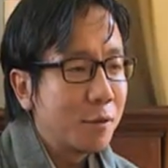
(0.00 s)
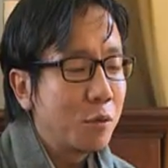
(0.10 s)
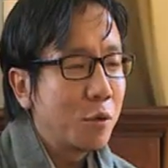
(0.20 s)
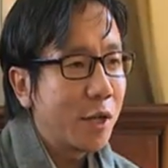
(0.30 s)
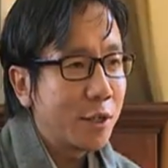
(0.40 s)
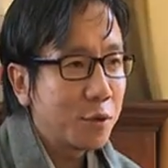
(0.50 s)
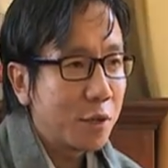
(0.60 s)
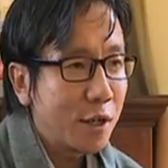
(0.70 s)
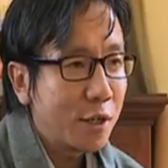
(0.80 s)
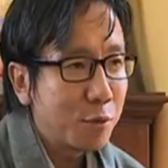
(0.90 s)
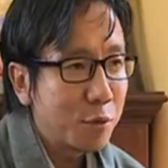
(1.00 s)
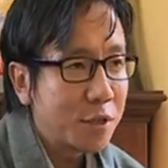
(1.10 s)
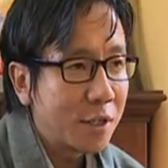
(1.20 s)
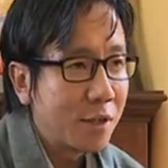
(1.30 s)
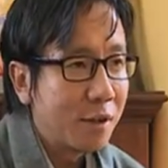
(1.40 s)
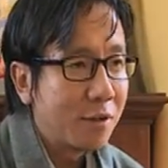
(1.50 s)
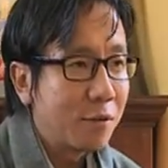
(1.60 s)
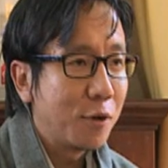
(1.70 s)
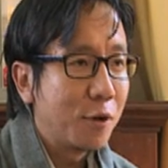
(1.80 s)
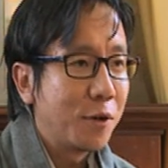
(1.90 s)
We would like to thank Rimuchela
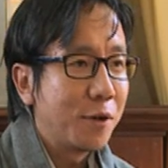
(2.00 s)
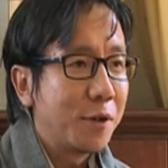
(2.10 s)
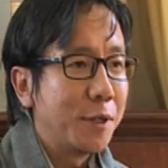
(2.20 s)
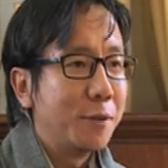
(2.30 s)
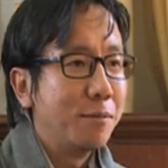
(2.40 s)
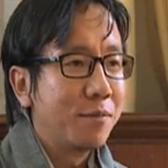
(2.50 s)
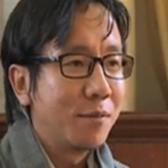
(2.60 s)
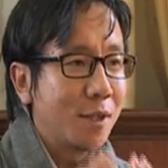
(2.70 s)
for um,